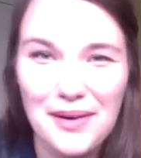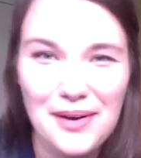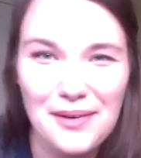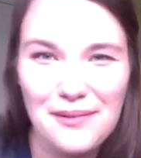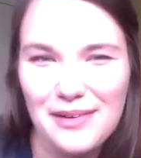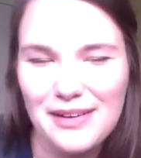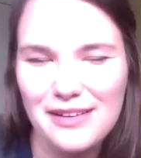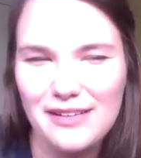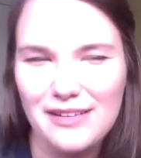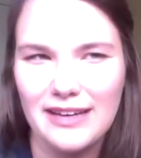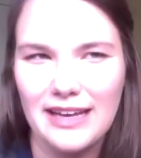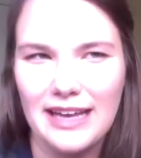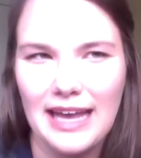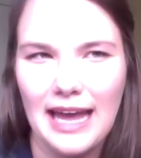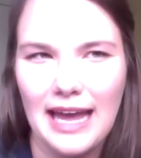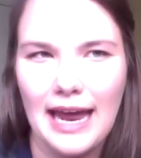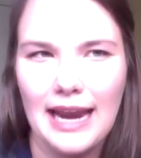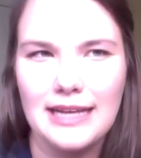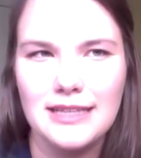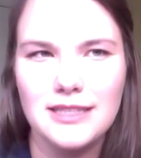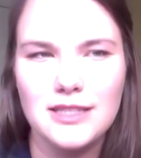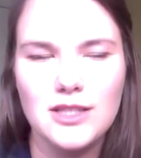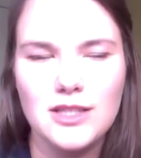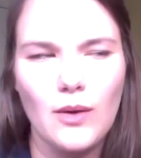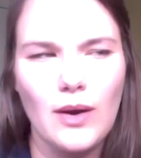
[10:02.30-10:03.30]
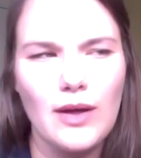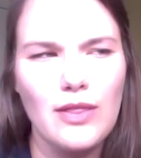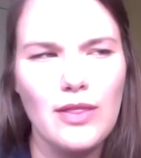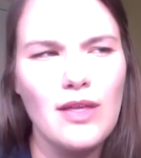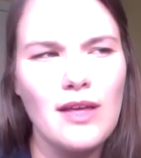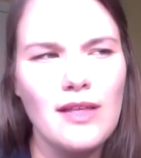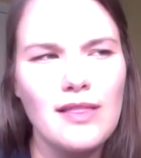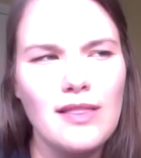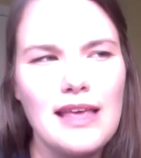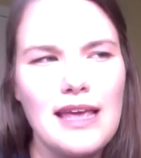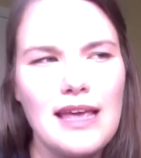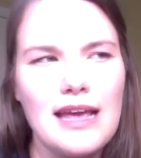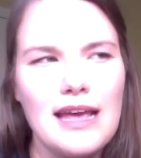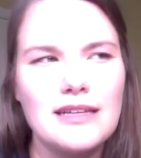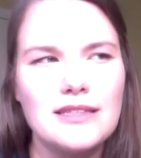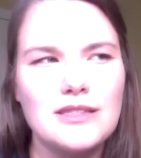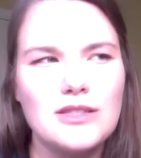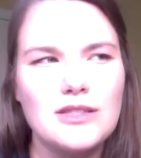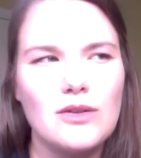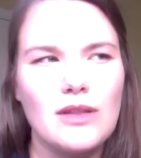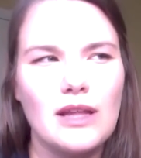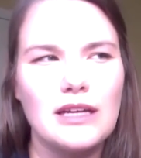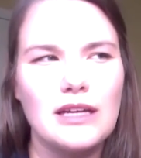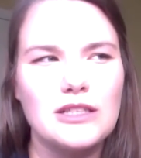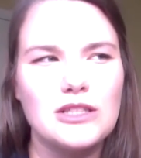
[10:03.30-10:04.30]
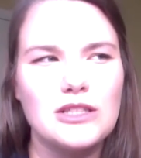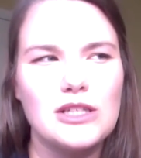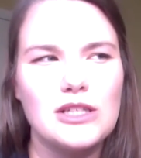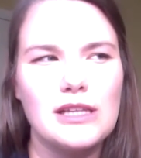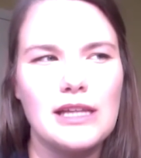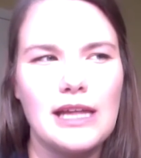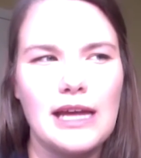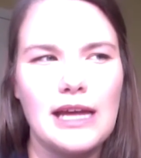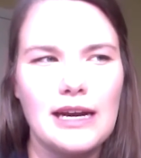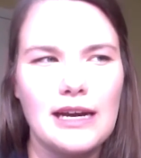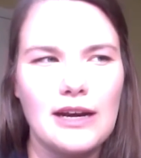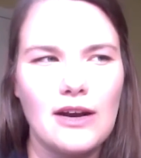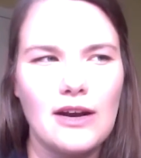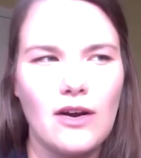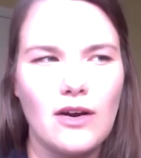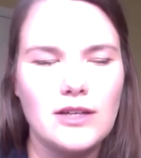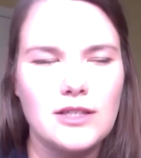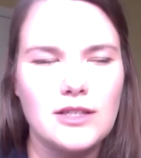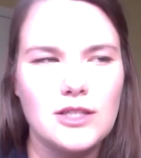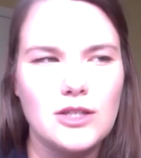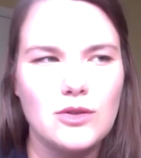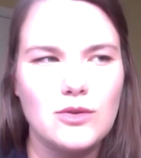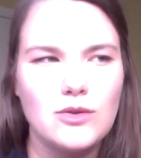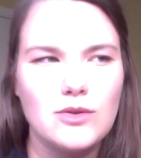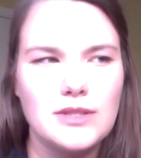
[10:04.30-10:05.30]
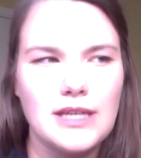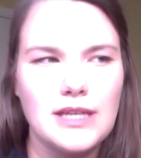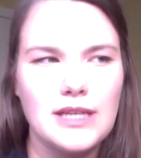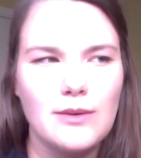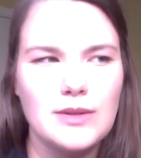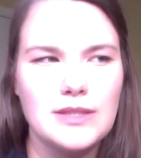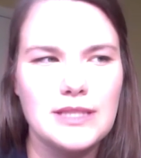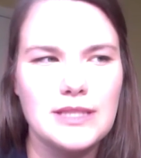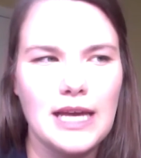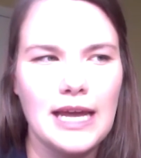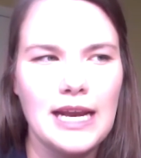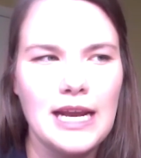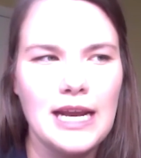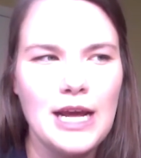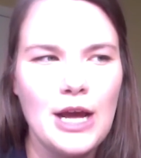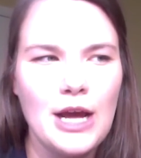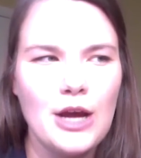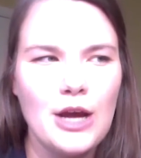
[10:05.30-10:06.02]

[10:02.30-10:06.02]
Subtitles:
are we looking at? And so I think the answer that she landed on Tuesday was that